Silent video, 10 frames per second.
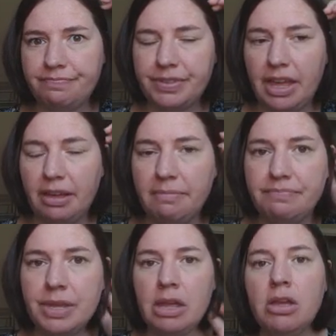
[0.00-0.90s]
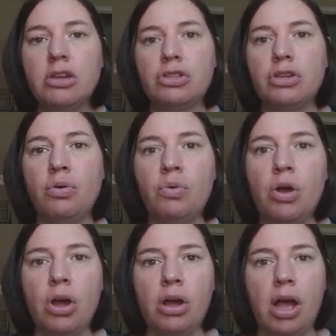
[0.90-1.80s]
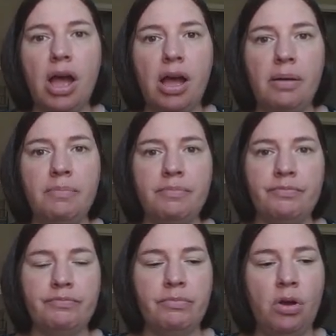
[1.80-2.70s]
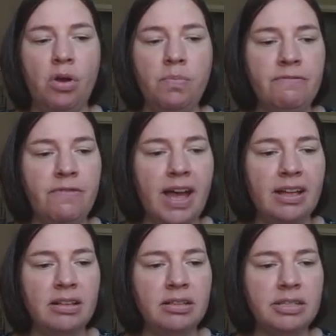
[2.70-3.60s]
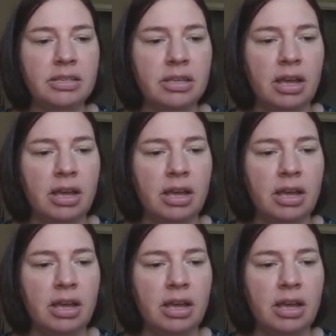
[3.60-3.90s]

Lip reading: Okay, so open files,